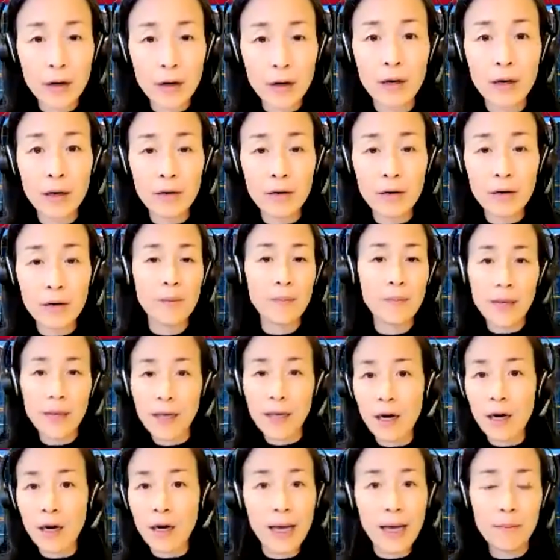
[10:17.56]
may have heard,
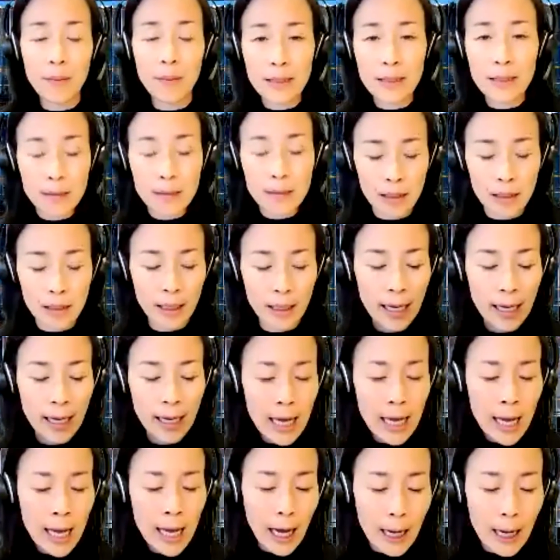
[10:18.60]
right, the PRA
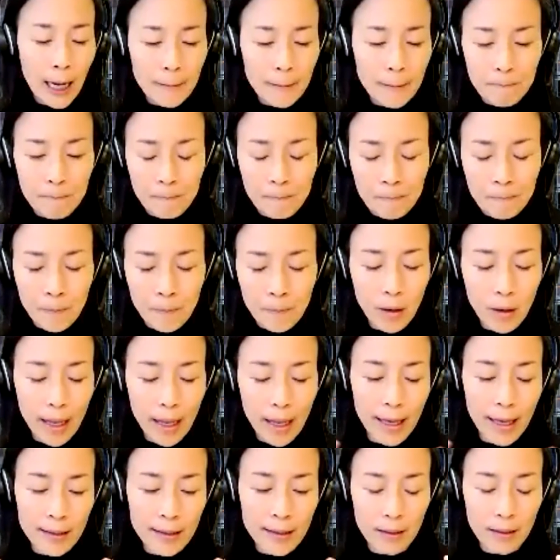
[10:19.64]
basically
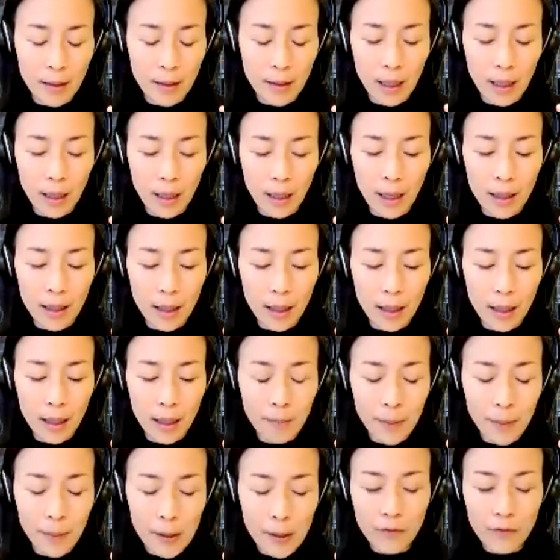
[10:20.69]
has
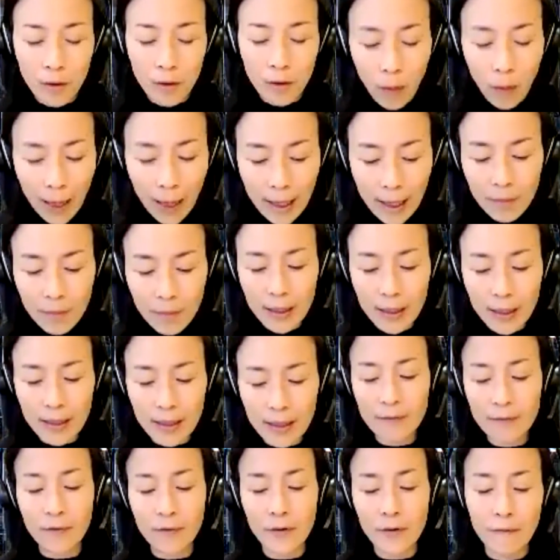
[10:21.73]
a bunch of
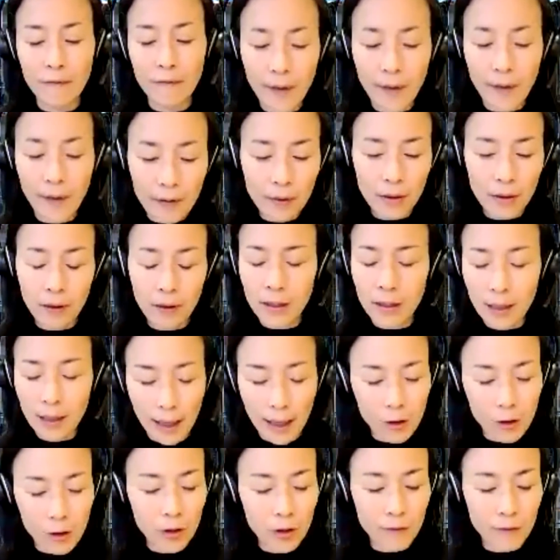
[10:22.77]
requirements for the federal
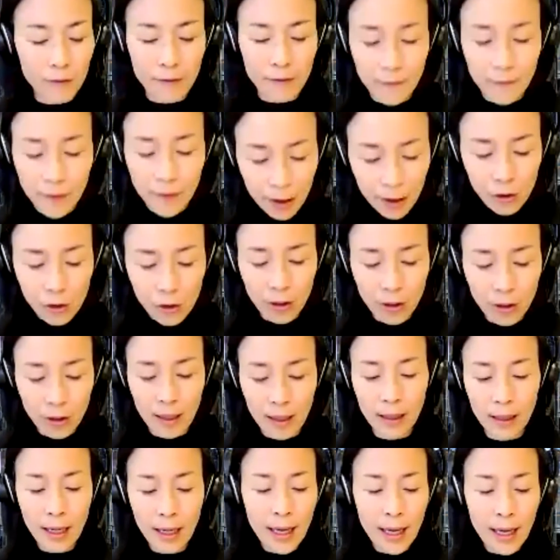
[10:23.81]
collection of
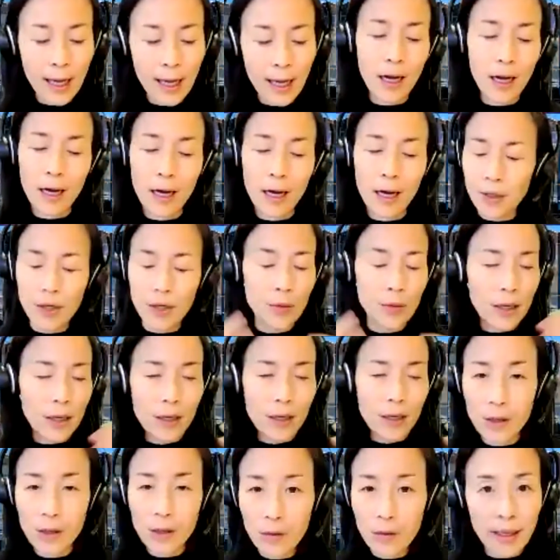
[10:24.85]
information,
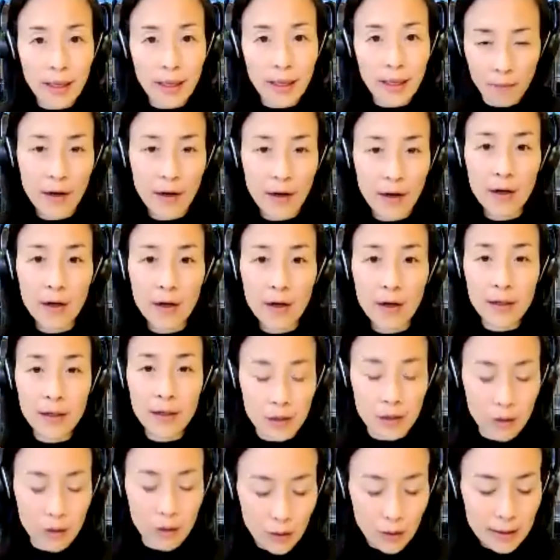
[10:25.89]
including
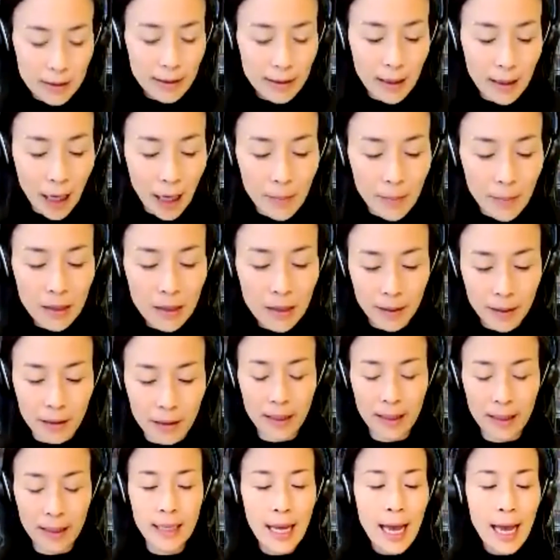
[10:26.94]
various notice and
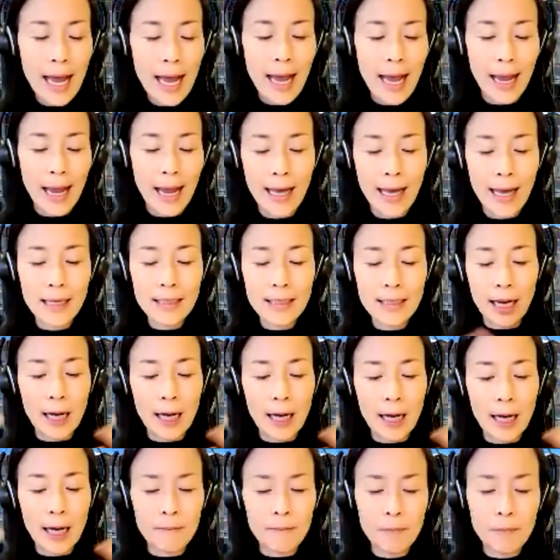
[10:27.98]
comment periods.
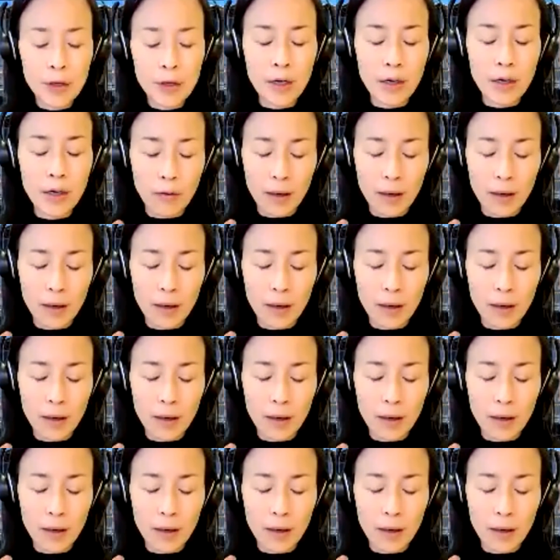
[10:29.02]
And,